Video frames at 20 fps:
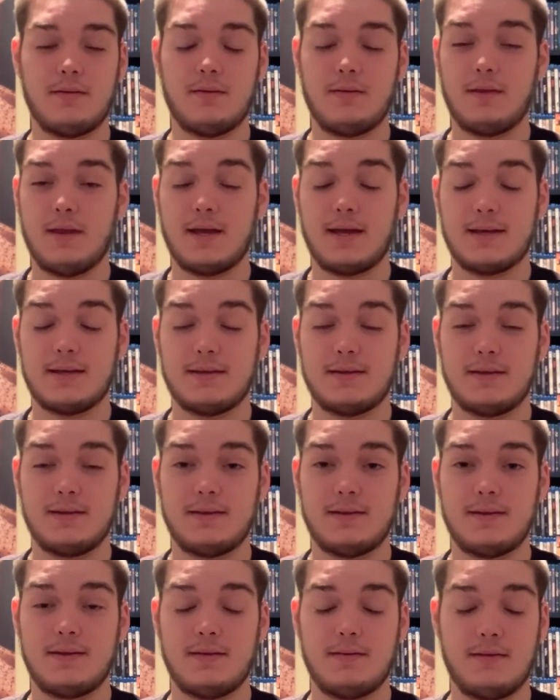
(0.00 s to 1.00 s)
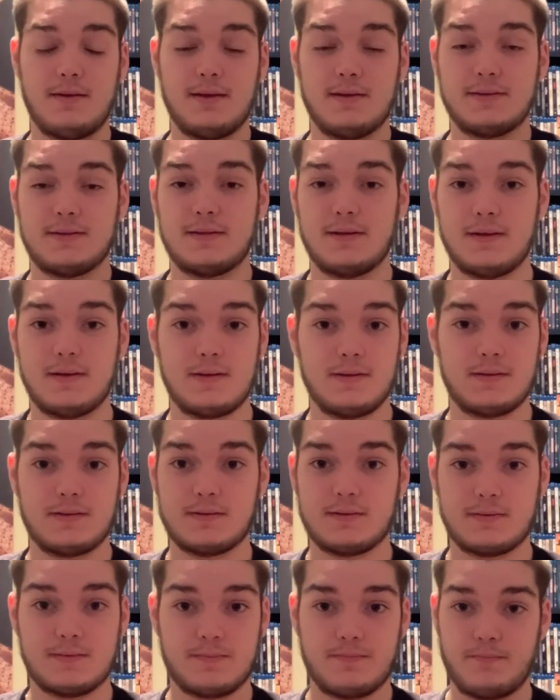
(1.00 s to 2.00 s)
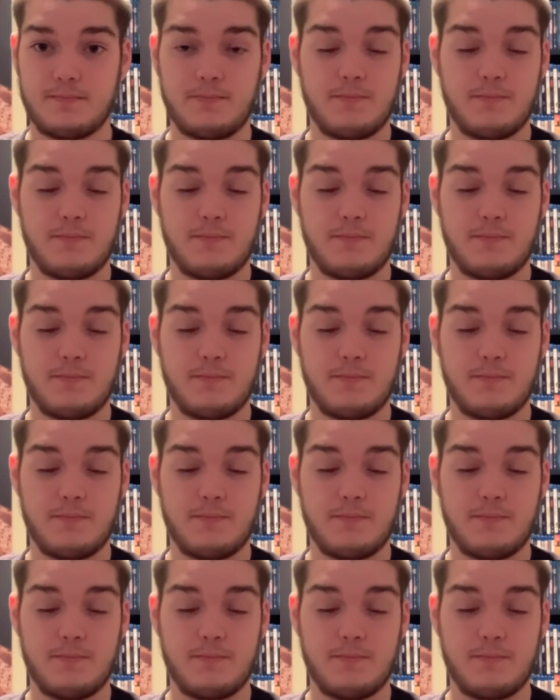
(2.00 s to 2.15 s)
like this is